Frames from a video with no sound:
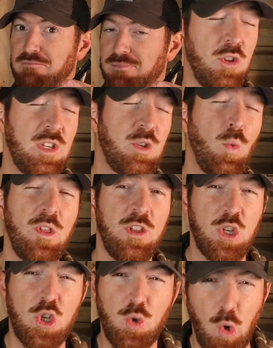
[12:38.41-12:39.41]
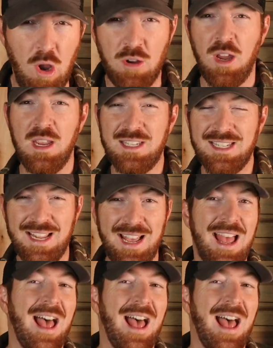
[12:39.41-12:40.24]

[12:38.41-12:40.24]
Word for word: So this is one of the strongest